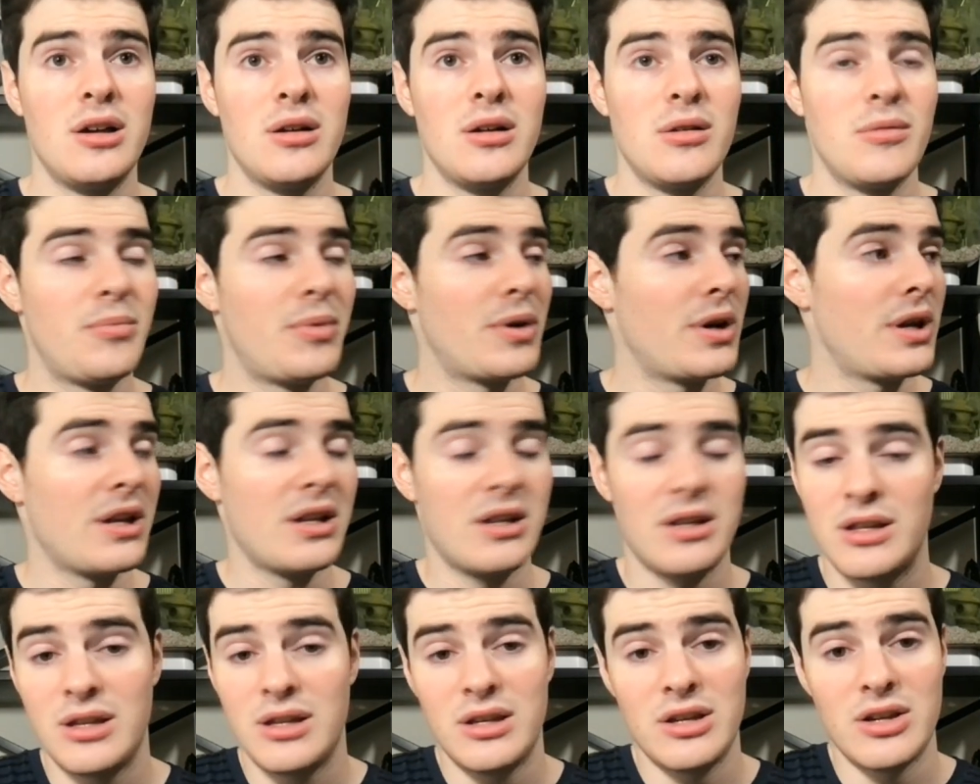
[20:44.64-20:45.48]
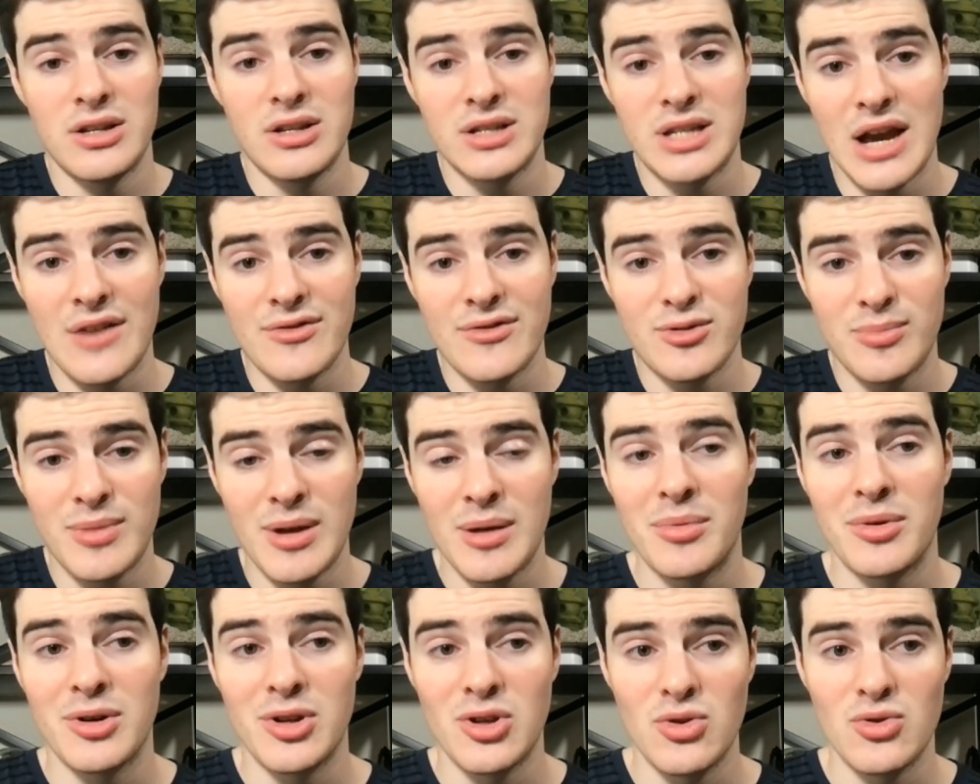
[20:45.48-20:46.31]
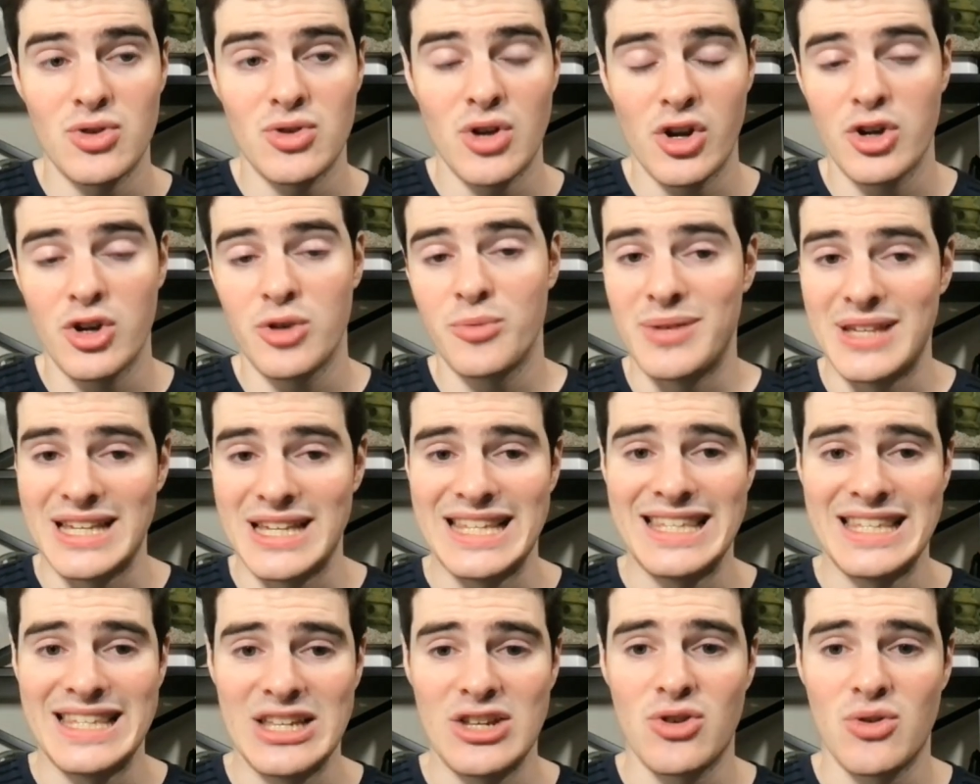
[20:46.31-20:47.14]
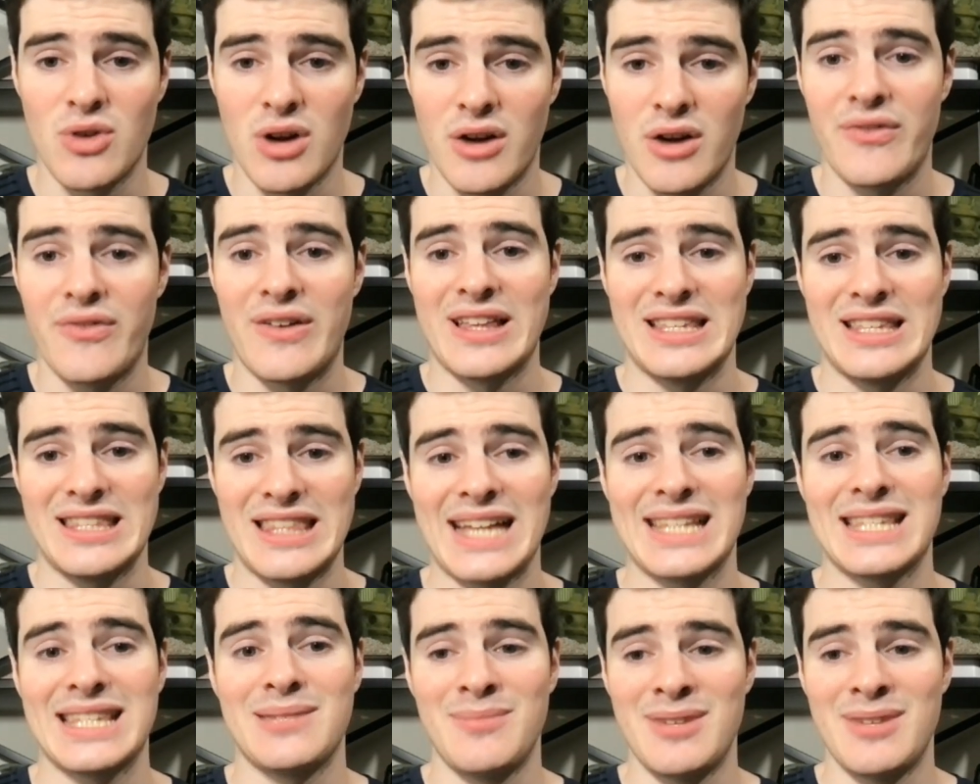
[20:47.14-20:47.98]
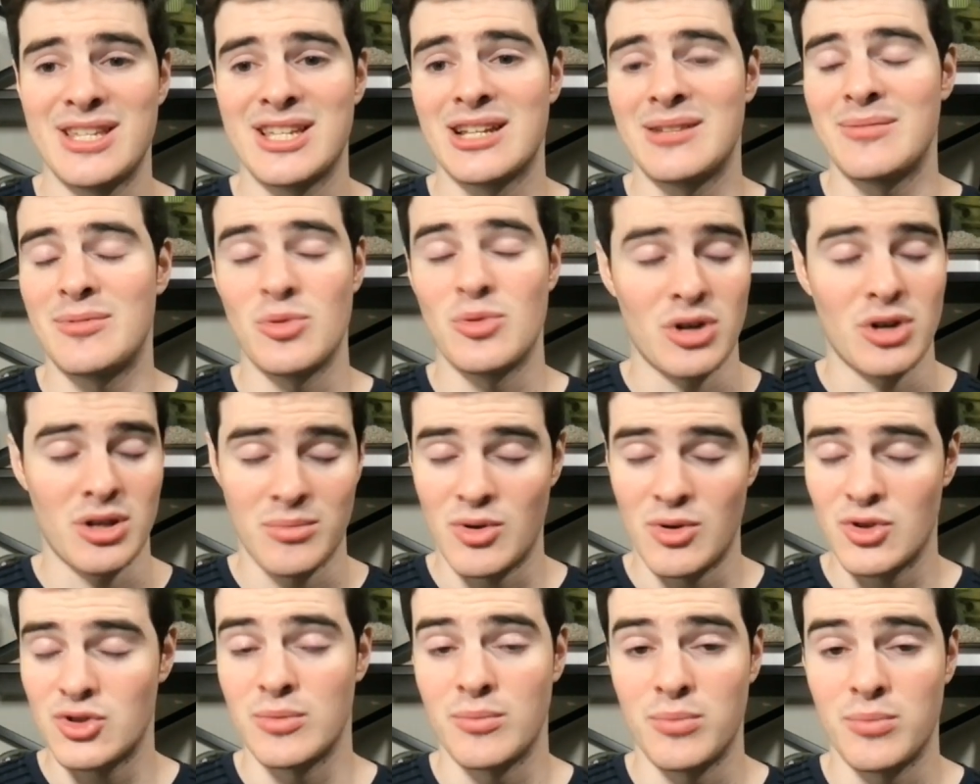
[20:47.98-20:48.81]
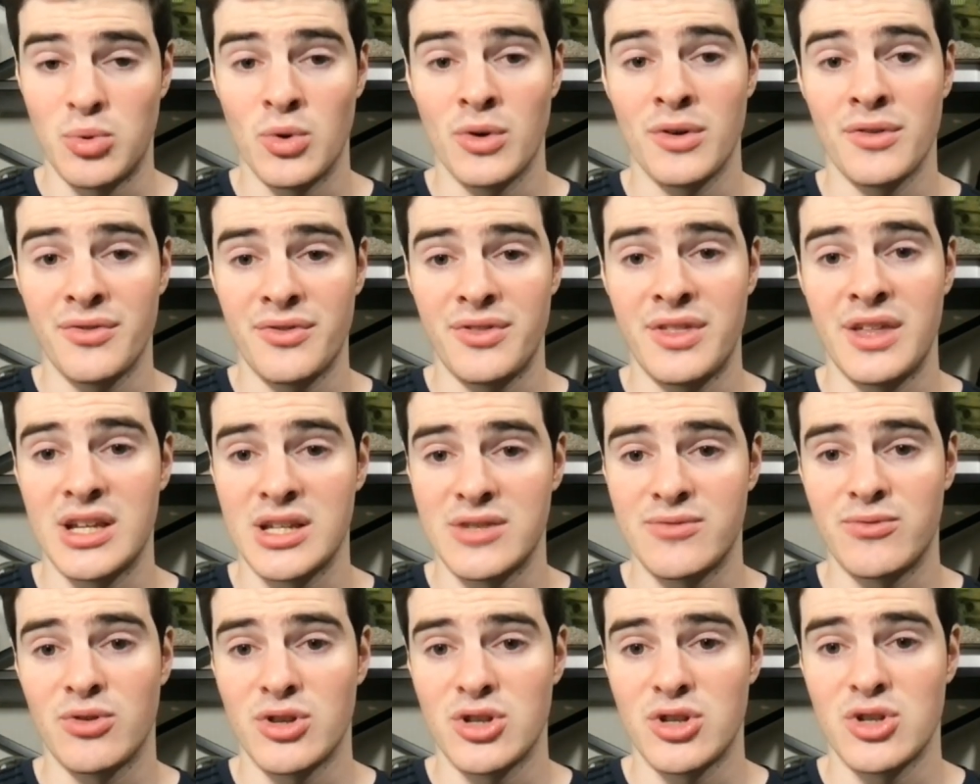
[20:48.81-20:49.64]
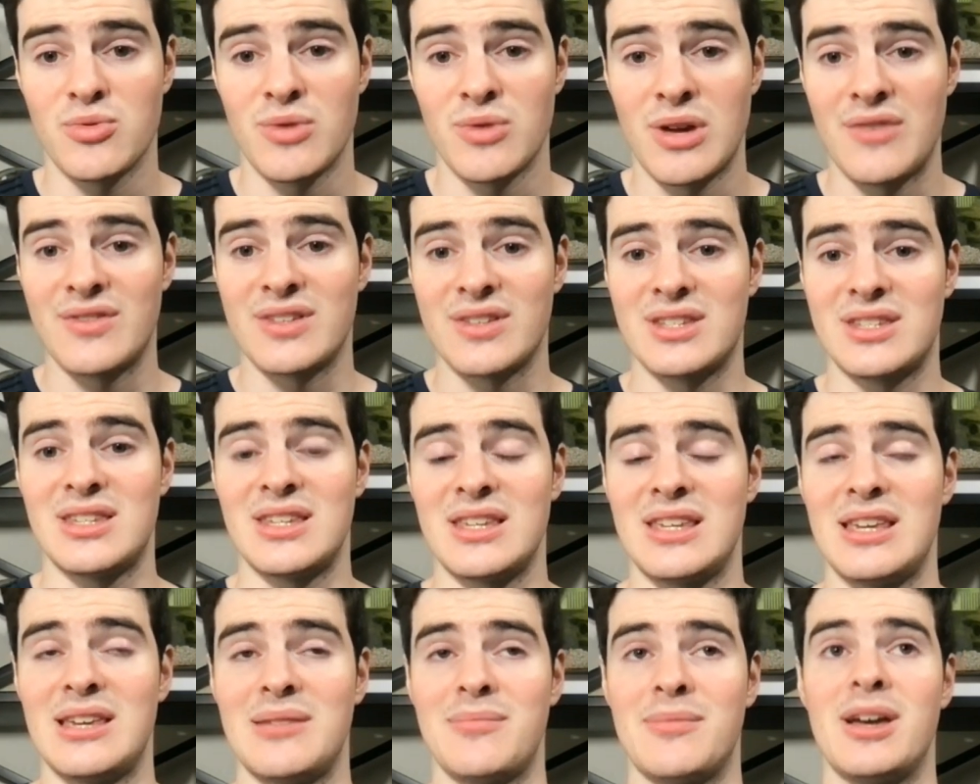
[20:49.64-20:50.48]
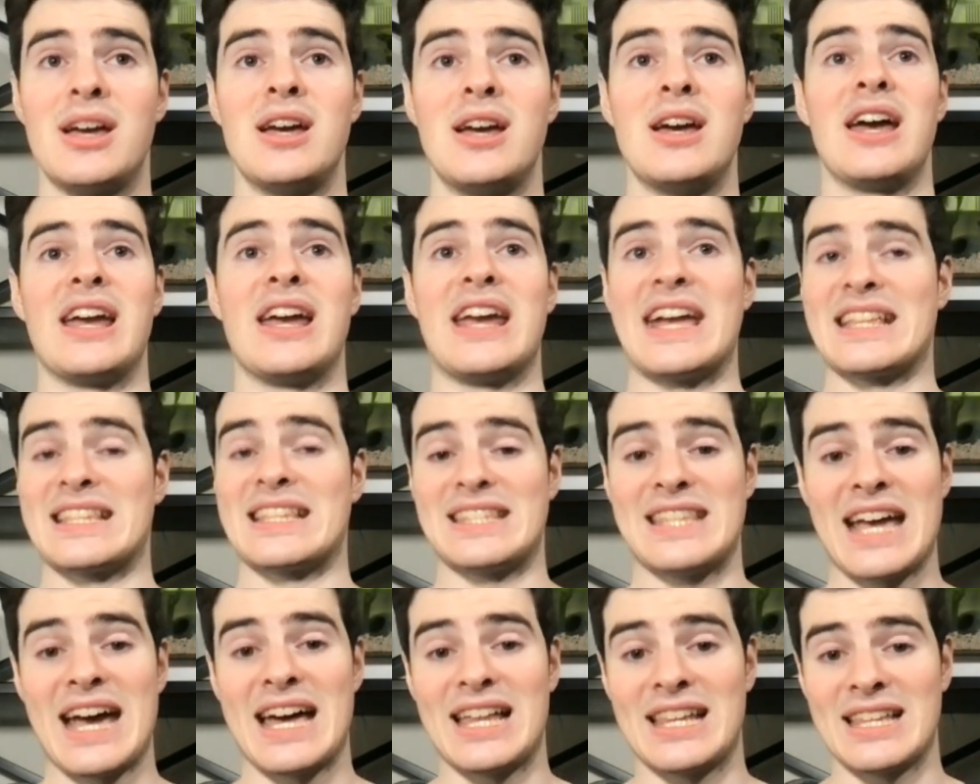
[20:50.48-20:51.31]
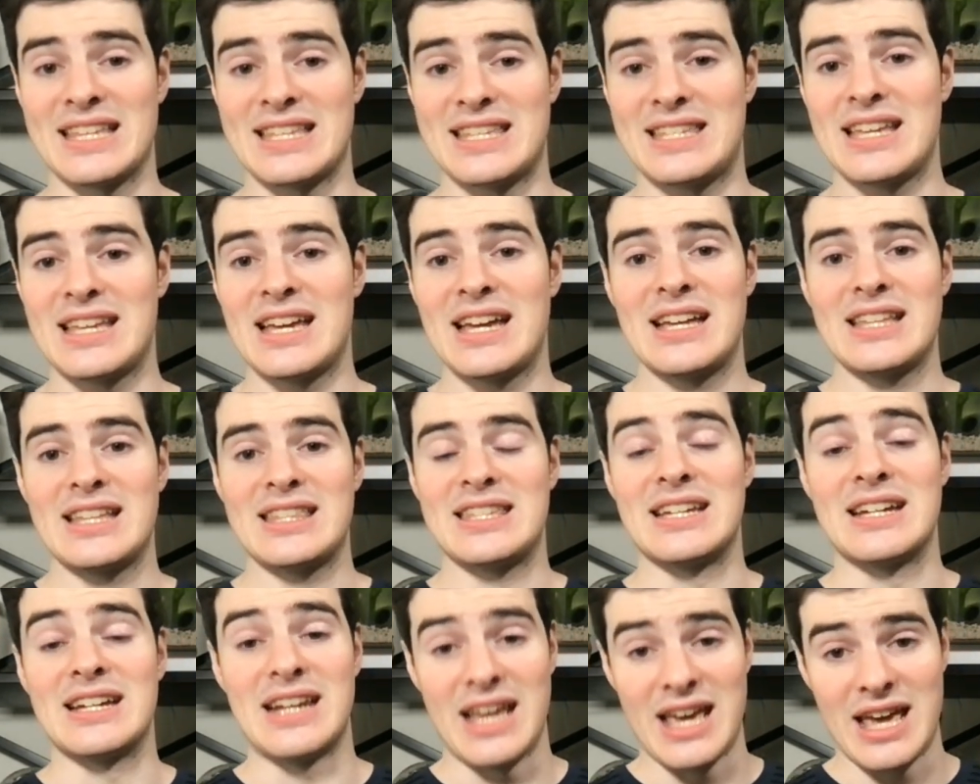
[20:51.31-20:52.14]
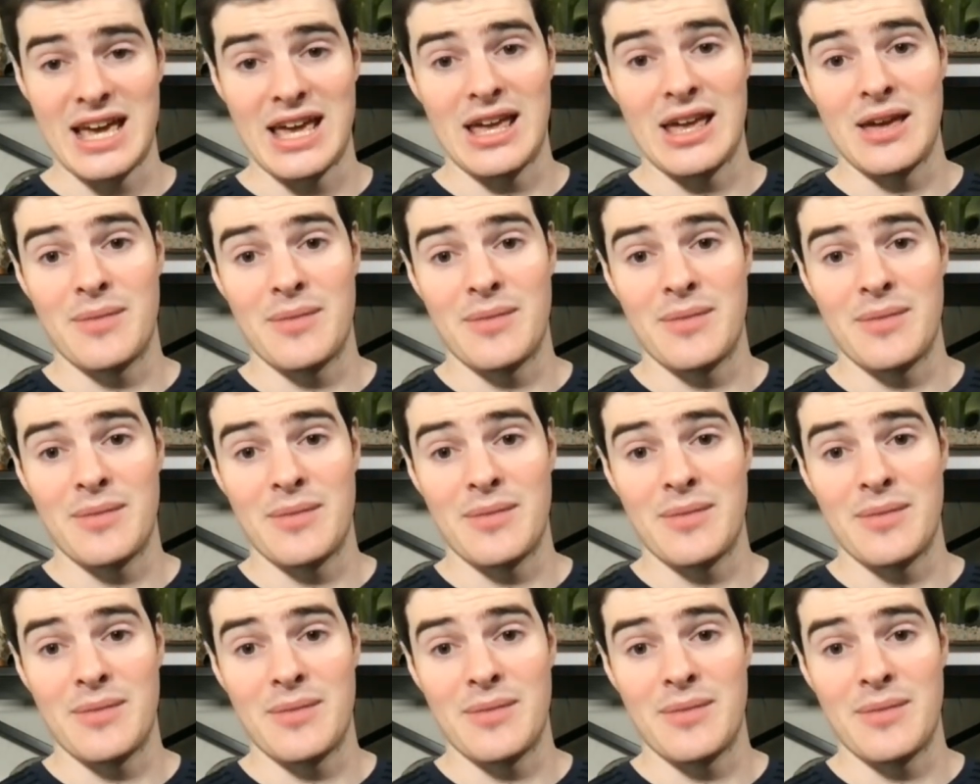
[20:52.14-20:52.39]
But you just have to be able to use all your pieces in your offense. That, to me, is going to be one of the most important things for this Ravens team against Dallas today.